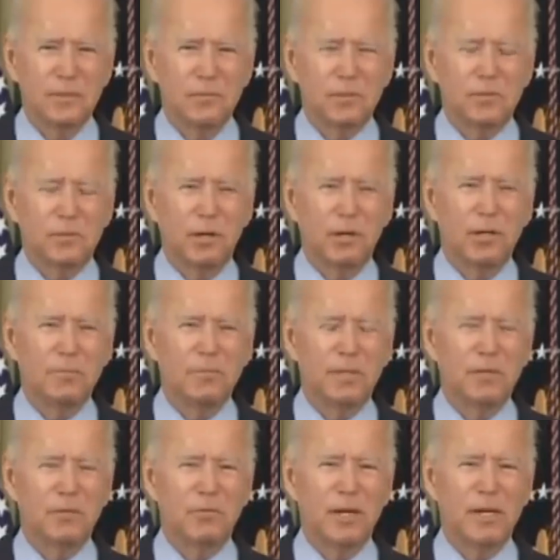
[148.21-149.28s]
which will
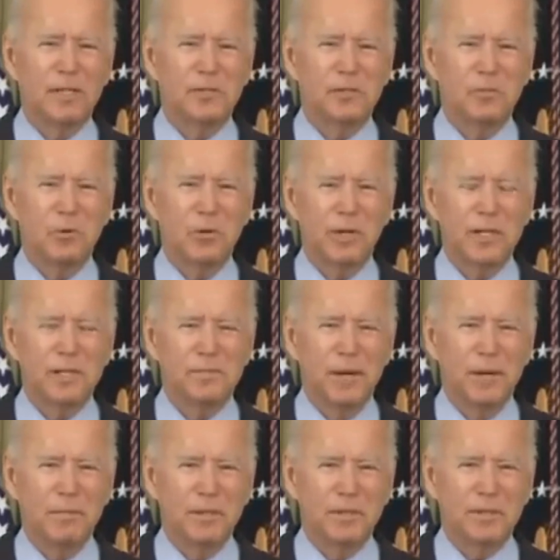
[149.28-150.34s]
ultimately raise their mortgage
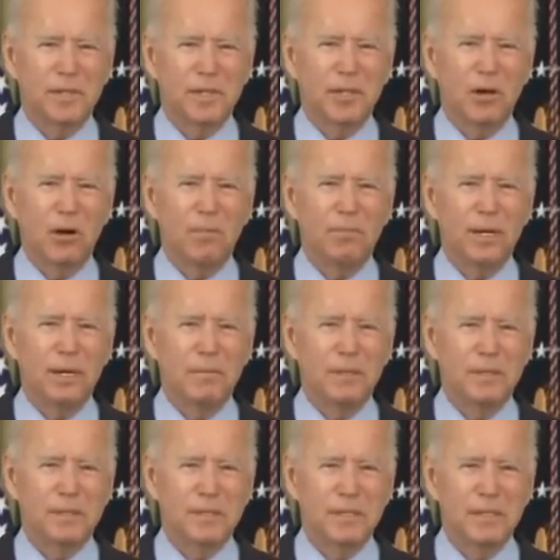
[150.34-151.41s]
payments and car
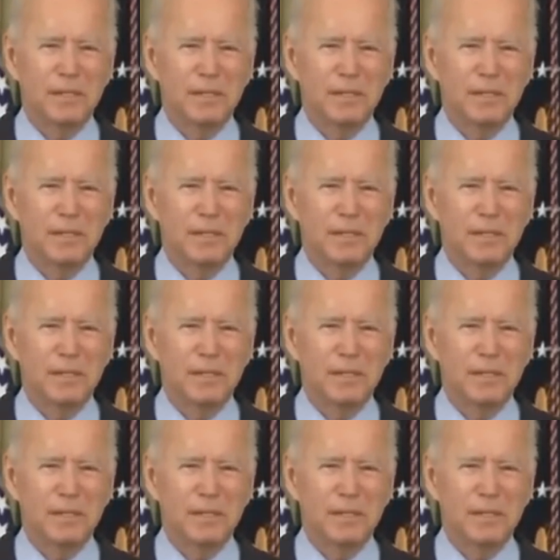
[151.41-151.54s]
payments.